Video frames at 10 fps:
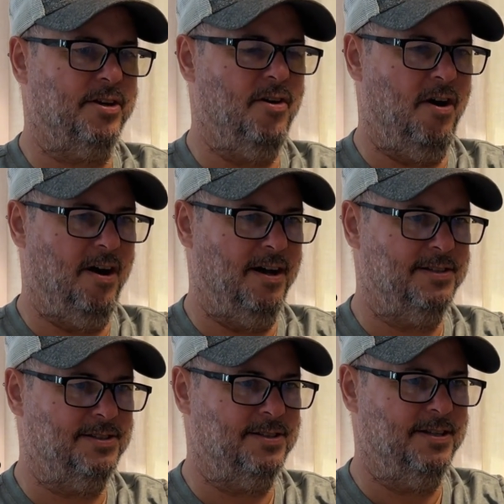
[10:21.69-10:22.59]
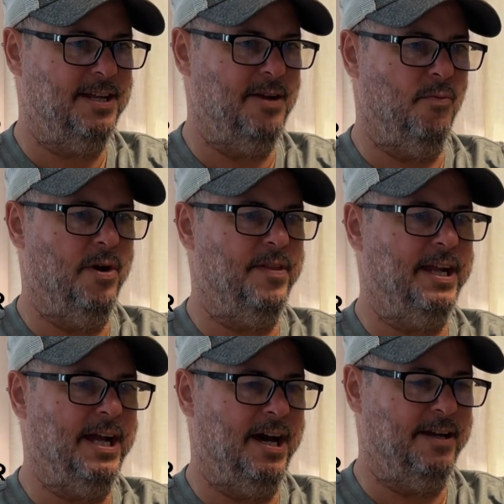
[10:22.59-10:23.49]
cost and where they
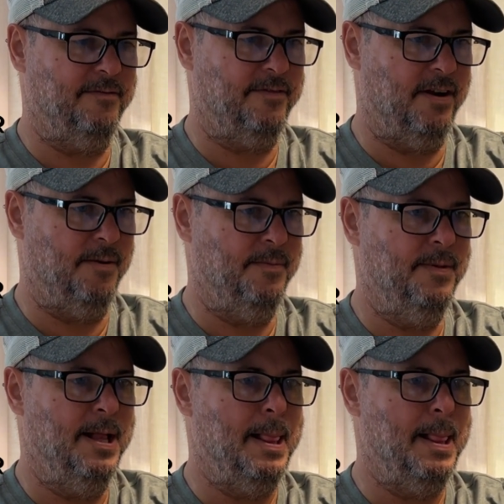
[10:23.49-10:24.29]
got it from.